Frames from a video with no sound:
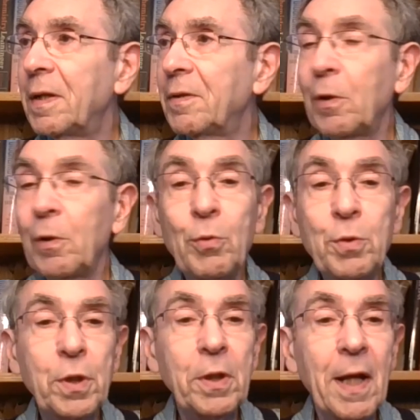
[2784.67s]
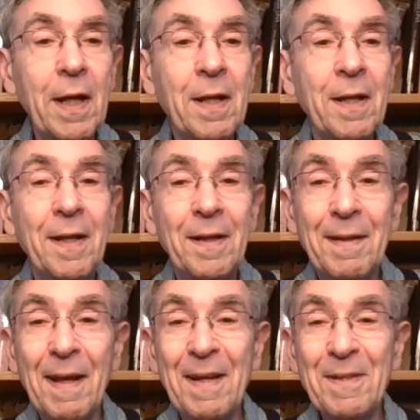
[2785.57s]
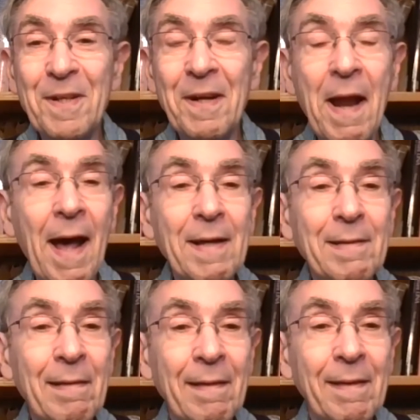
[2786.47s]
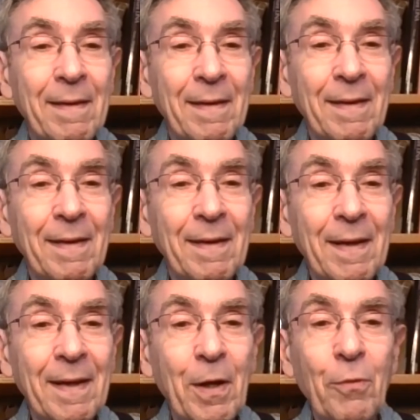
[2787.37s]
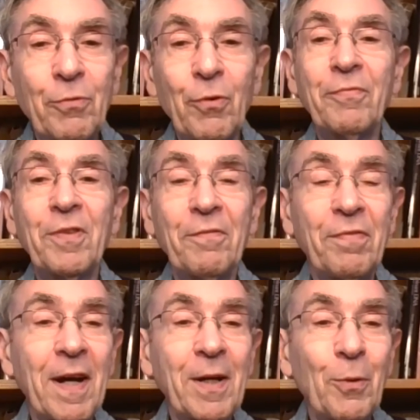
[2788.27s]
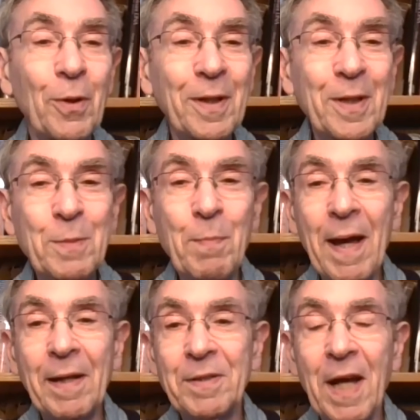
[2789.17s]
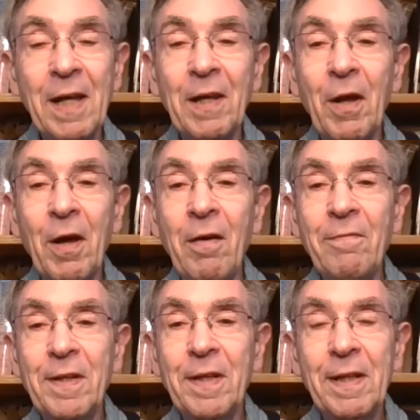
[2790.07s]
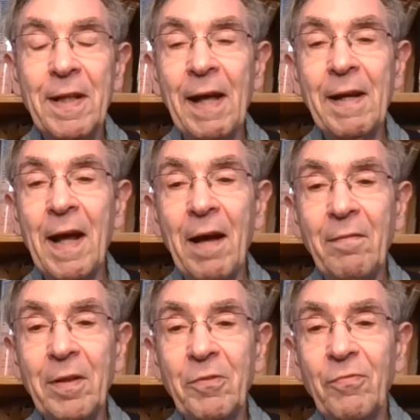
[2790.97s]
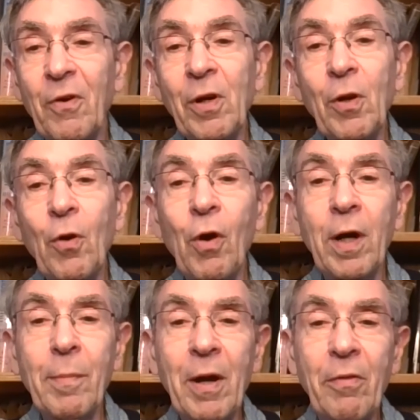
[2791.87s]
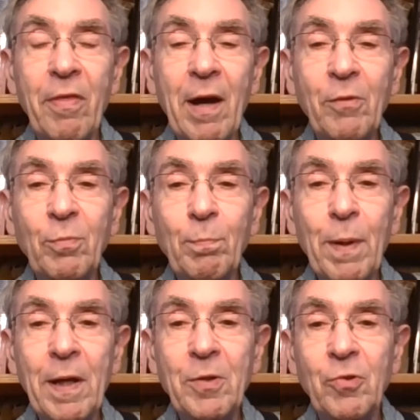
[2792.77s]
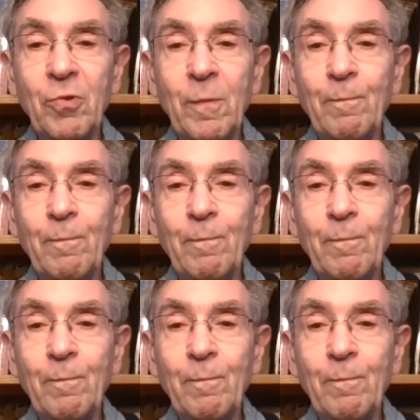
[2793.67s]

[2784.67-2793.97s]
delusion that he's a knight and goes off to fight all these battles. I love that novel. It's very long, about 1,000 pages.